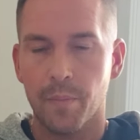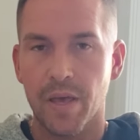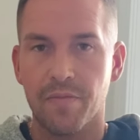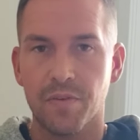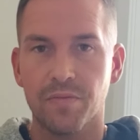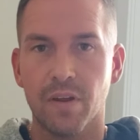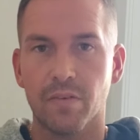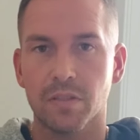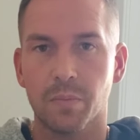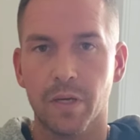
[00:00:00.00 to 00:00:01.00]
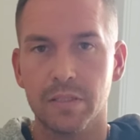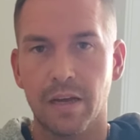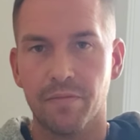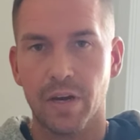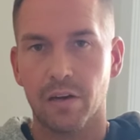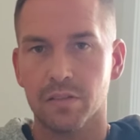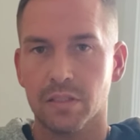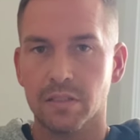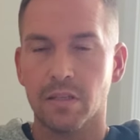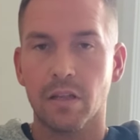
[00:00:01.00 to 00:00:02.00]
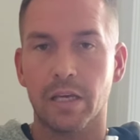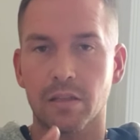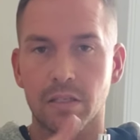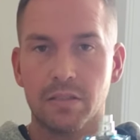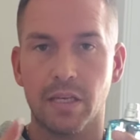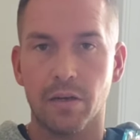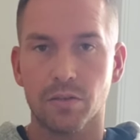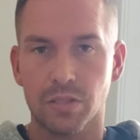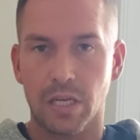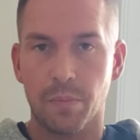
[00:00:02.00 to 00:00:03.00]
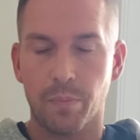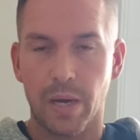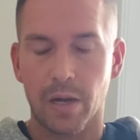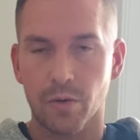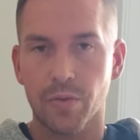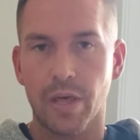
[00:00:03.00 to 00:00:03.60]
If you've never smelled that fragrance, it's in like the sail shaped bottle.